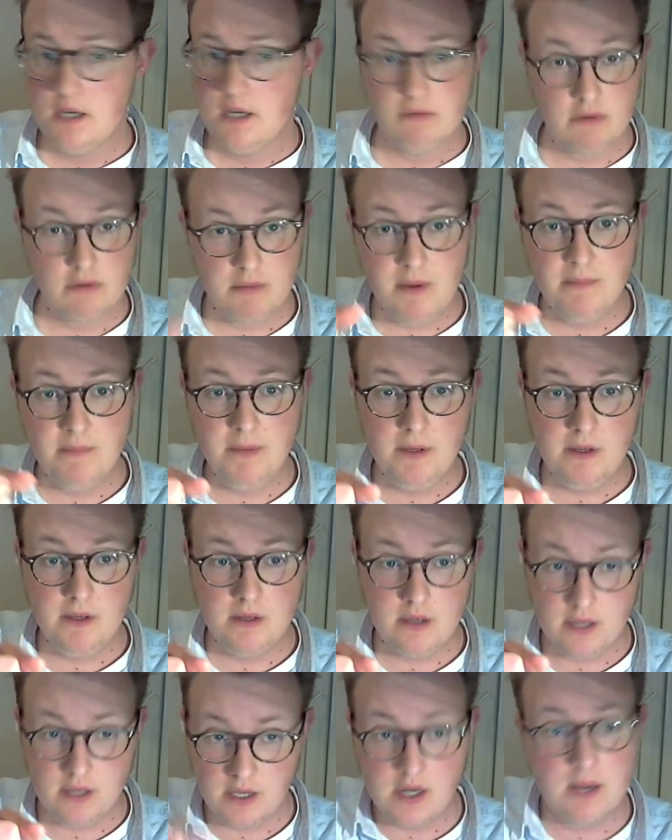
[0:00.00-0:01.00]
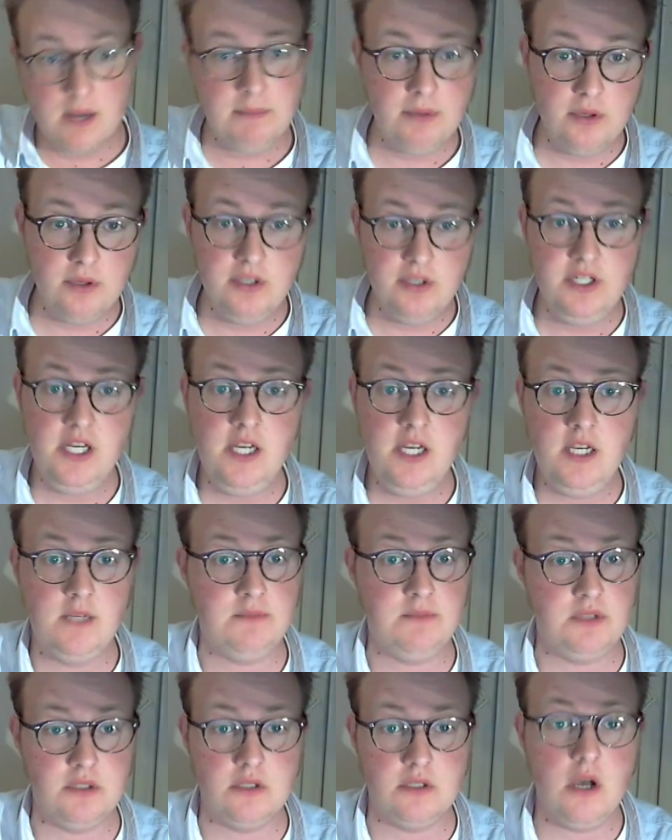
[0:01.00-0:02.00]
Remember, an apple a day
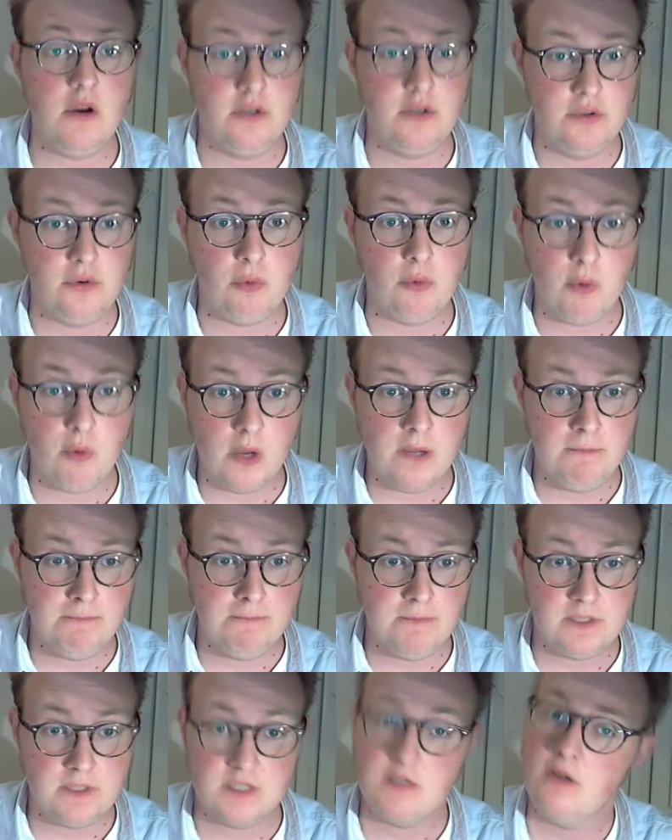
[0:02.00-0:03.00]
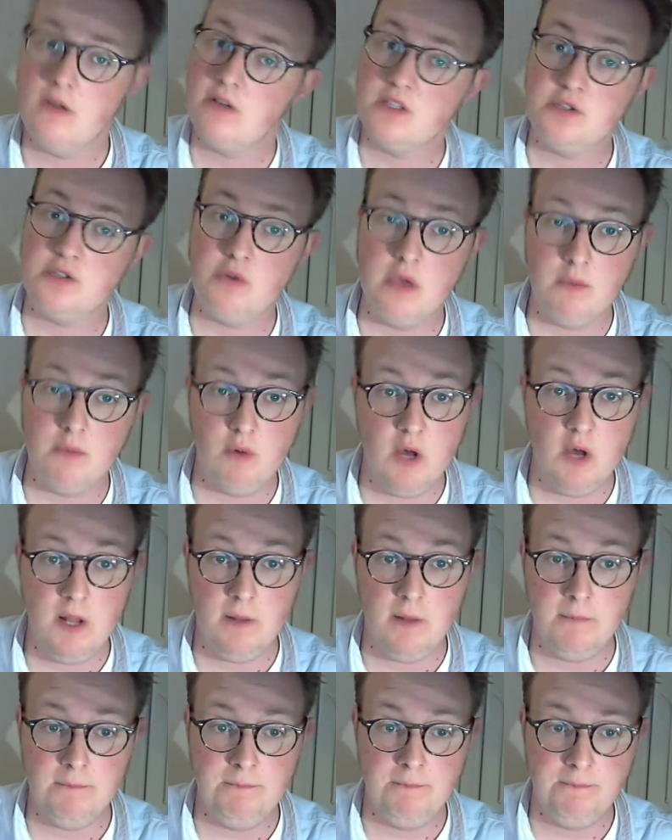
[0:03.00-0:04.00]
keeps the doctor away, as long as you aim well.